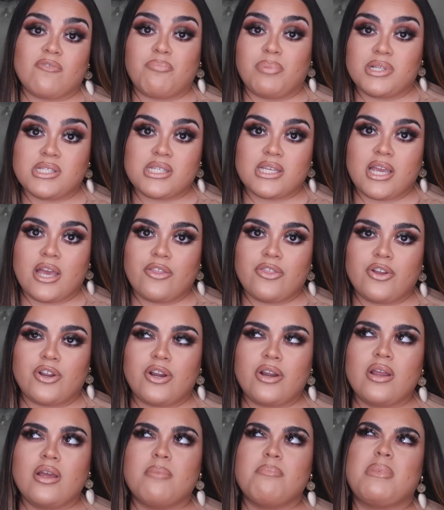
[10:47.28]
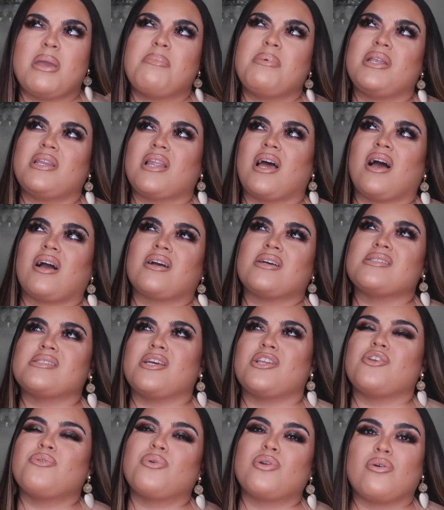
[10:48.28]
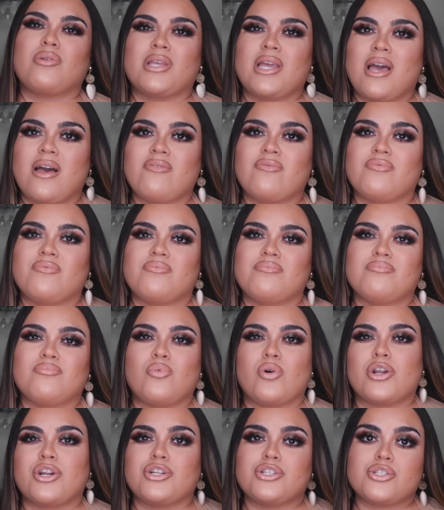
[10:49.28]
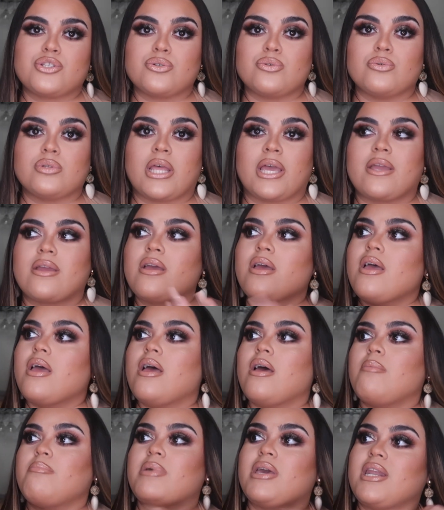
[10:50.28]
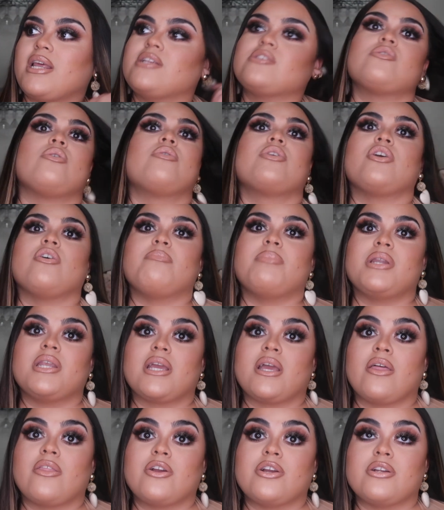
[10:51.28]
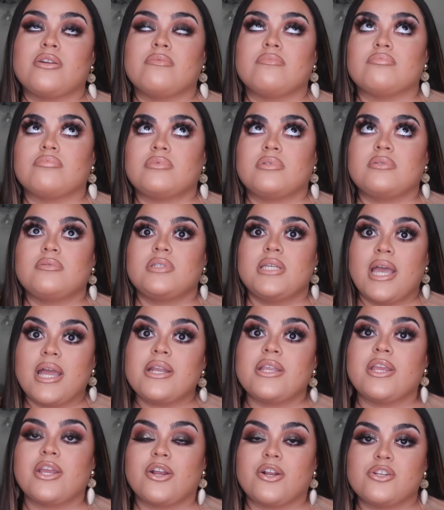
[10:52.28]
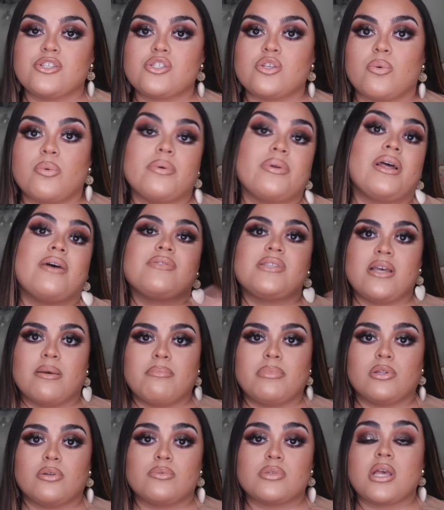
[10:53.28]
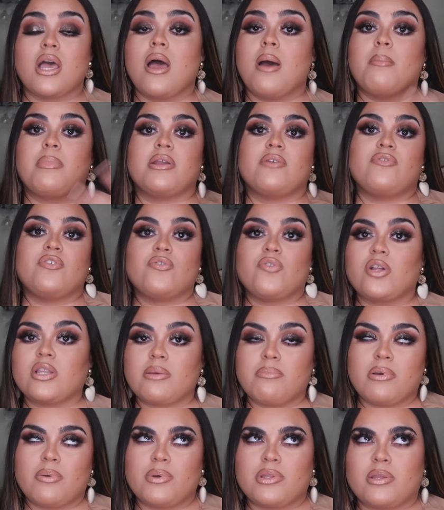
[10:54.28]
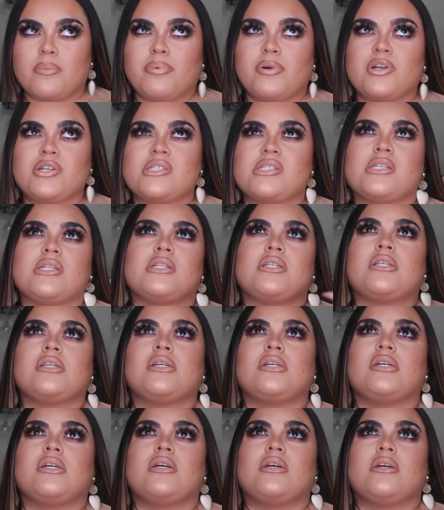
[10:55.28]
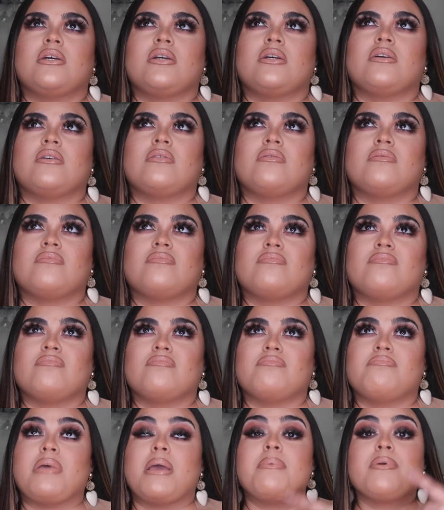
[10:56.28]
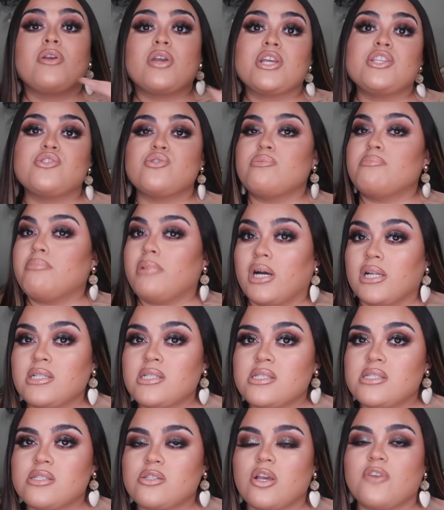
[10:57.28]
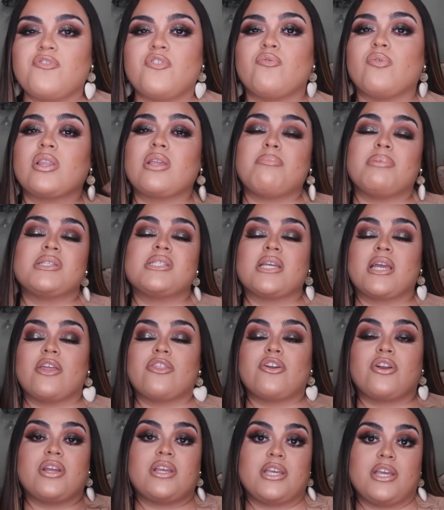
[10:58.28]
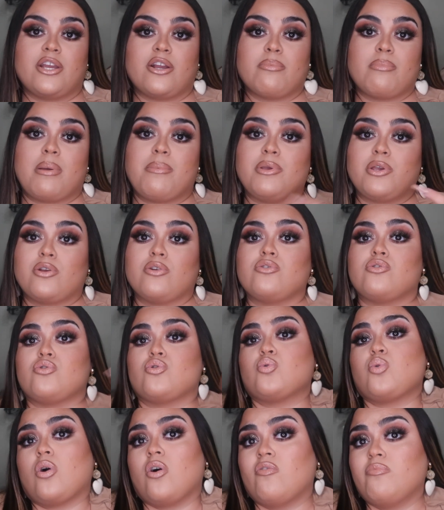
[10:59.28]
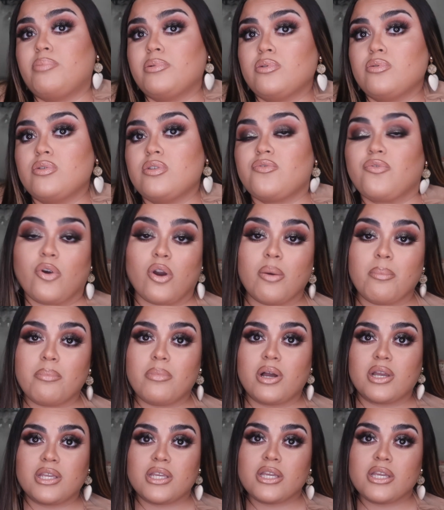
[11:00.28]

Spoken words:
have been together, maybe not, because then you would only have 1 or 2. Like me and Antonio have been together 10 years, so we would have 10 balloons. But if you've only been with the person, maybe you can do months. So if you've only been together a year, maybe you could do 12 balloons for a